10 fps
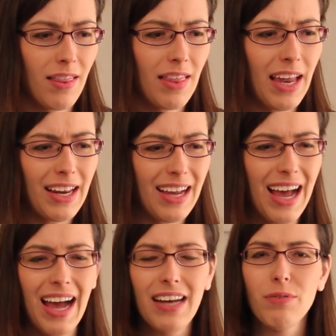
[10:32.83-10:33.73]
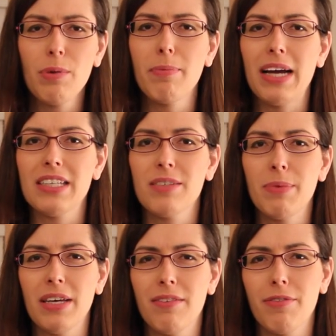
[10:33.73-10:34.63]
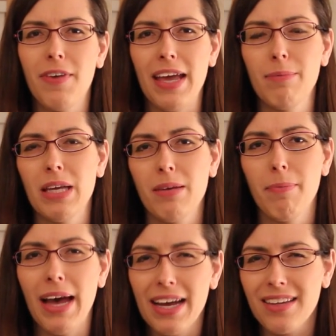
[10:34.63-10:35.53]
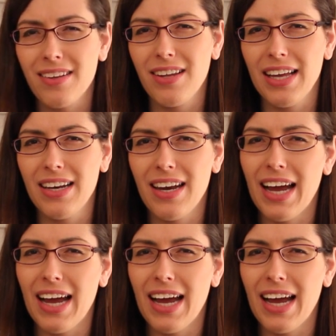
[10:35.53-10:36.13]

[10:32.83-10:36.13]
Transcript: that kind of reminds me of gaming back in the late